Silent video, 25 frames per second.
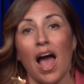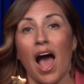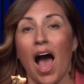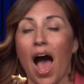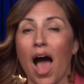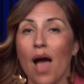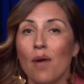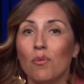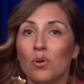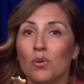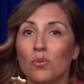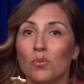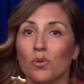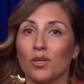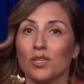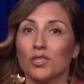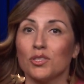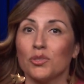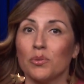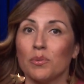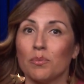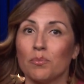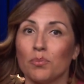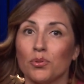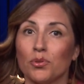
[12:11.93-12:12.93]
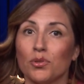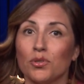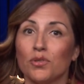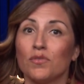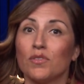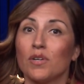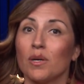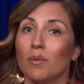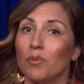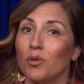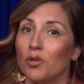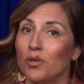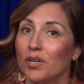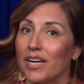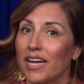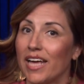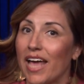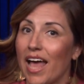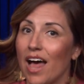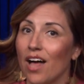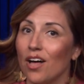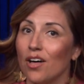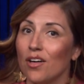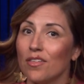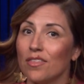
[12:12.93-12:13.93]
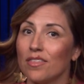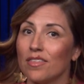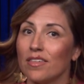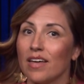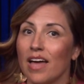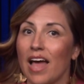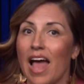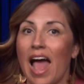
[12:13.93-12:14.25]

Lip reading: I will work to improve community health,